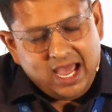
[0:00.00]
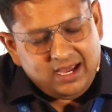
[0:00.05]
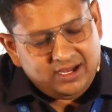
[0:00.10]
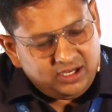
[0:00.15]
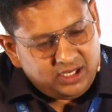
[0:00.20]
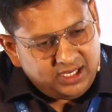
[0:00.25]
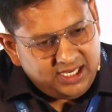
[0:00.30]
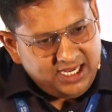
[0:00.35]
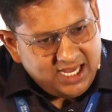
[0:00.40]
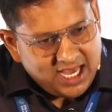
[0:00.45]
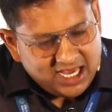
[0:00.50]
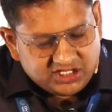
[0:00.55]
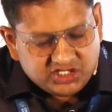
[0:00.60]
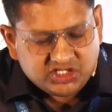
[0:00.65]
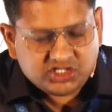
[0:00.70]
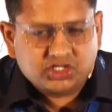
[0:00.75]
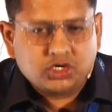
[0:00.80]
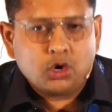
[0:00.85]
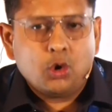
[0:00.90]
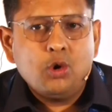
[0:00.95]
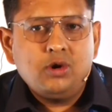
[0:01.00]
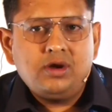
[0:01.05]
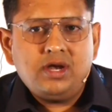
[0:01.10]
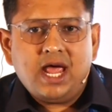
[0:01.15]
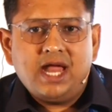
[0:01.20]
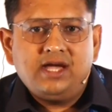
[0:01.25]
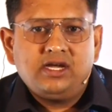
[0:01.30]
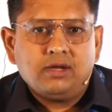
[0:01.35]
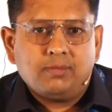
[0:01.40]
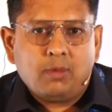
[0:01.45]
He has
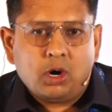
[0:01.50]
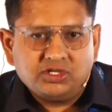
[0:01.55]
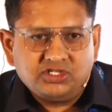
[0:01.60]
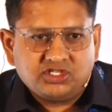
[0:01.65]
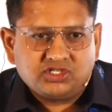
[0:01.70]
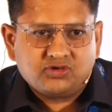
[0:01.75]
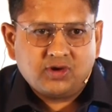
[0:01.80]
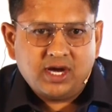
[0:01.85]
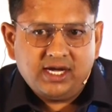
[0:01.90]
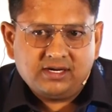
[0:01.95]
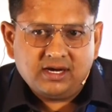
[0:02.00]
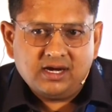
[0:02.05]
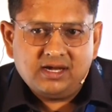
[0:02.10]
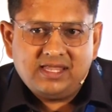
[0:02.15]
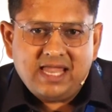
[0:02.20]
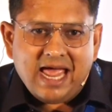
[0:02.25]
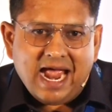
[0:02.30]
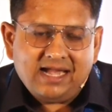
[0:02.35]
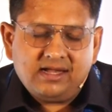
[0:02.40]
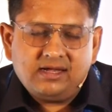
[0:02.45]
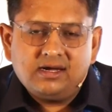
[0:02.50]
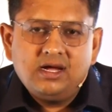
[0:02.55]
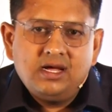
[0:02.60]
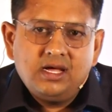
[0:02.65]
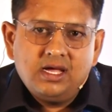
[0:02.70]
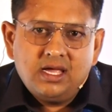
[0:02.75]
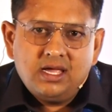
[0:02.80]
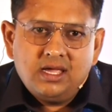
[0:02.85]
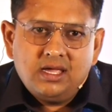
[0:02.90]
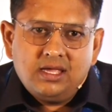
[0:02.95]
shown and demonstrated
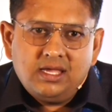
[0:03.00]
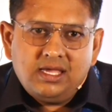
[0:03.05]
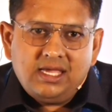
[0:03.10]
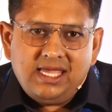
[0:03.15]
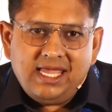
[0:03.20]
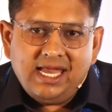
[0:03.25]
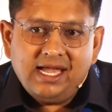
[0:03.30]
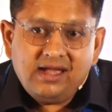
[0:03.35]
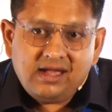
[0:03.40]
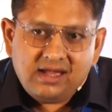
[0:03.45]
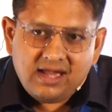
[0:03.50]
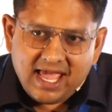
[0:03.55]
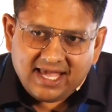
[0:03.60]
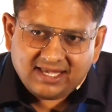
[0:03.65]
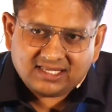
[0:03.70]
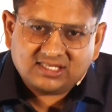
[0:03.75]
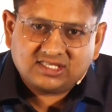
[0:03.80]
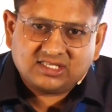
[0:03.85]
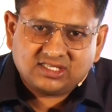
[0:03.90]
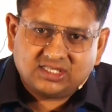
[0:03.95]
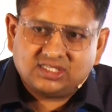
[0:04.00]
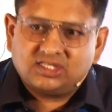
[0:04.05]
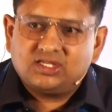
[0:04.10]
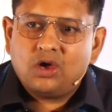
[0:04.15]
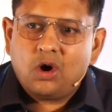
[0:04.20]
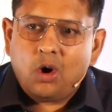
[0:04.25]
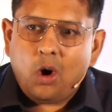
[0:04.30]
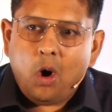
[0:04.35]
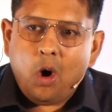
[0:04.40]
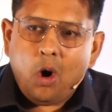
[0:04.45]
that
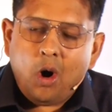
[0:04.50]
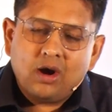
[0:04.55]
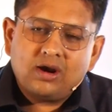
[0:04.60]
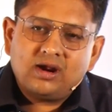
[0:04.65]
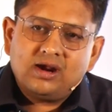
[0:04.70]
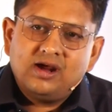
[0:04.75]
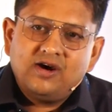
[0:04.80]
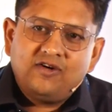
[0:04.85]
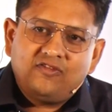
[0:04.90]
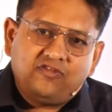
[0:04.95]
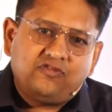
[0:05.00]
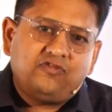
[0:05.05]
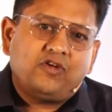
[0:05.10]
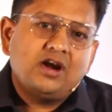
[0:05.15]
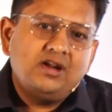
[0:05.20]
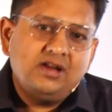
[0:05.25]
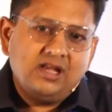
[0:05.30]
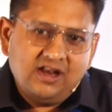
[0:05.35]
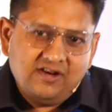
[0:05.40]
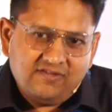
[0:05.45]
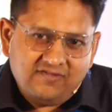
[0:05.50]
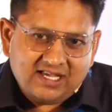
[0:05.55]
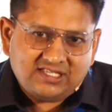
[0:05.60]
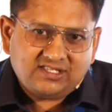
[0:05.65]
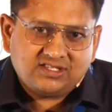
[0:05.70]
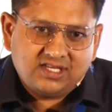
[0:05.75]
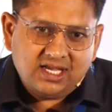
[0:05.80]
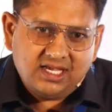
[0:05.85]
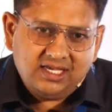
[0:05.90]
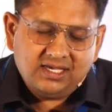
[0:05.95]
index or fund
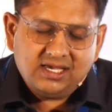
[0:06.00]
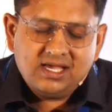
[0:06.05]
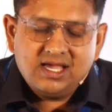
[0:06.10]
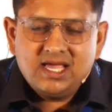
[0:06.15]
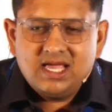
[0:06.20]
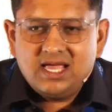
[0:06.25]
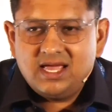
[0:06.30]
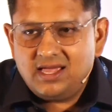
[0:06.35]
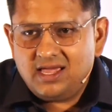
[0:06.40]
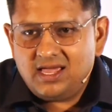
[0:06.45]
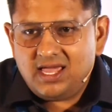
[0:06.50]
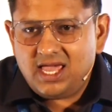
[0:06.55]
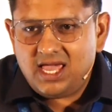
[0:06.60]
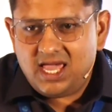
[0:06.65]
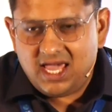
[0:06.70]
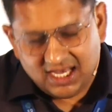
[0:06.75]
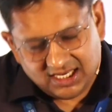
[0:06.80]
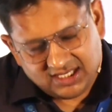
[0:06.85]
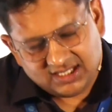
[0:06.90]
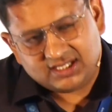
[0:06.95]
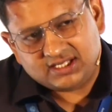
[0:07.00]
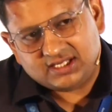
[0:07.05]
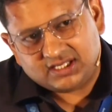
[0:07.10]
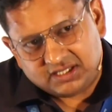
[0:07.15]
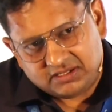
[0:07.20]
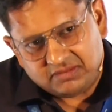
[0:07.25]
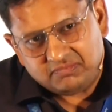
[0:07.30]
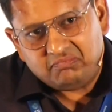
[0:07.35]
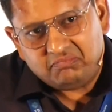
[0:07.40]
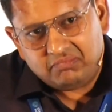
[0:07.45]
investing
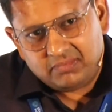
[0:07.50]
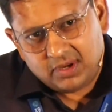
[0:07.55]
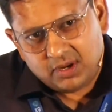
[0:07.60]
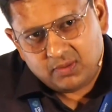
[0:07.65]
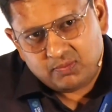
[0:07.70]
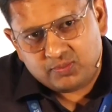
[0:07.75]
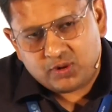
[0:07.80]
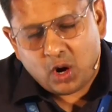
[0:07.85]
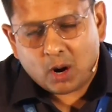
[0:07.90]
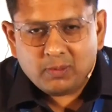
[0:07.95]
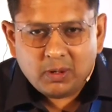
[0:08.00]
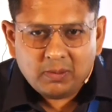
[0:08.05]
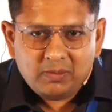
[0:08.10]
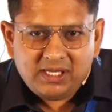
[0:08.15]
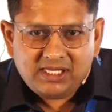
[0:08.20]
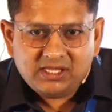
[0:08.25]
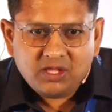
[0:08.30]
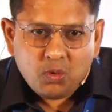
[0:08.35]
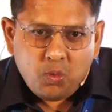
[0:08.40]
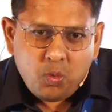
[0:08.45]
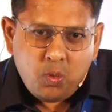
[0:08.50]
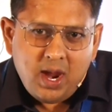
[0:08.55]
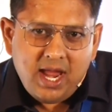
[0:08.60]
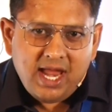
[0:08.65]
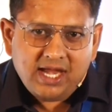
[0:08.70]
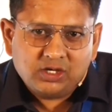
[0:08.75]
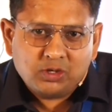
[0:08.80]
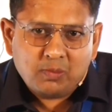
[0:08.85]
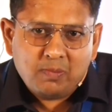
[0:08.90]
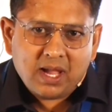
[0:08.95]
is probably the
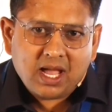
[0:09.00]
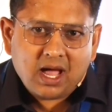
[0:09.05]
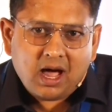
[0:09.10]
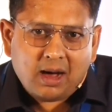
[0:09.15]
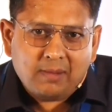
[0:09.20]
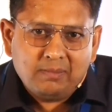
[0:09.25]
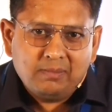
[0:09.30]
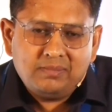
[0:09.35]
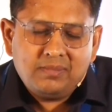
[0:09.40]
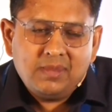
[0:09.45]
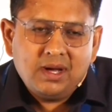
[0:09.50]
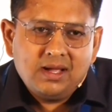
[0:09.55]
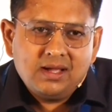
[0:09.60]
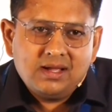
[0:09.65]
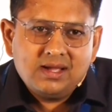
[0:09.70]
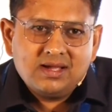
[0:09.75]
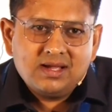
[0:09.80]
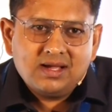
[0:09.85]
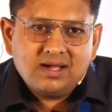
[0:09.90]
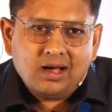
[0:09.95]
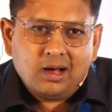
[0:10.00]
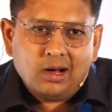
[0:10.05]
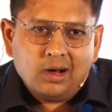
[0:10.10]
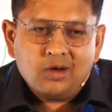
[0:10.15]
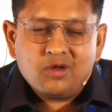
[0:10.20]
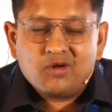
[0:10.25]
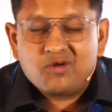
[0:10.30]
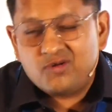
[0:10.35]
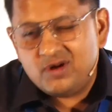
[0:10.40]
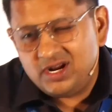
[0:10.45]
way to become
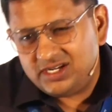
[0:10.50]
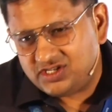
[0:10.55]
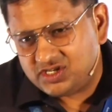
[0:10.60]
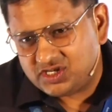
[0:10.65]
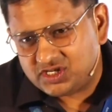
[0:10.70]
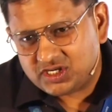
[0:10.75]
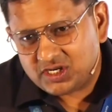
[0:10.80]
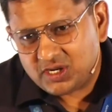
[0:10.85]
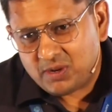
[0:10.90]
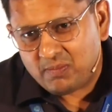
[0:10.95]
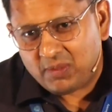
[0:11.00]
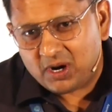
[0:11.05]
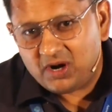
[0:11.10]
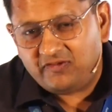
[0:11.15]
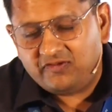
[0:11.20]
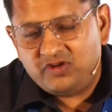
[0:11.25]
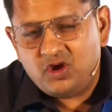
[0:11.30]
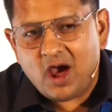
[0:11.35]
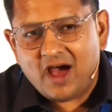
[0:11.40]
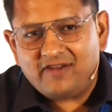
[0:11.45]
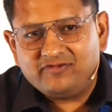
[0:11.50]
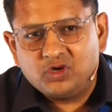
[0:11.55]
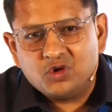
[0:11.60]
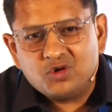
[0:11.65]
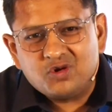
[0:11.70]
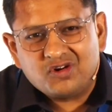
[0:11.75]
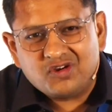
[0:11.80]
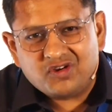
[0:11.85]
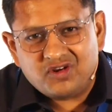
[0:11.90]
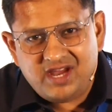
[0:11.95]
rich, but if you have to
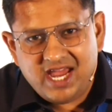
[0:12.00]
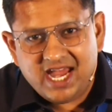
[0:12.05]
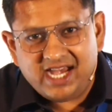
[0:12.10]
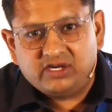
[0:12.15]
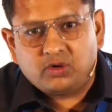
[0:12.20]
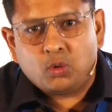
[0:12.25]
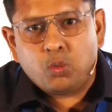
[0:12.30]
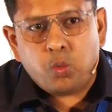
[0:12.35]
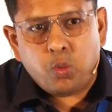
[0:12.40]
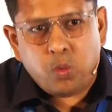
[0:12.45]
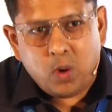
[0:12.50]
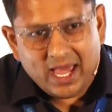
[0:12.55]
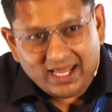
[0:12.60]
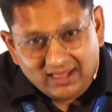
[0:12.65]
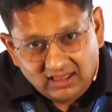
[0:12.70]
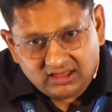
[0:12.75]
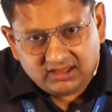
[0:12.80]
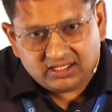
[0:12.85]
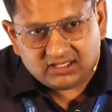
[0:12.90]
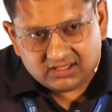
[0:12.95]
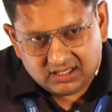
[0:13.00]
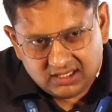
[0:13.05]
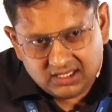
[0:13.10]
create wealth,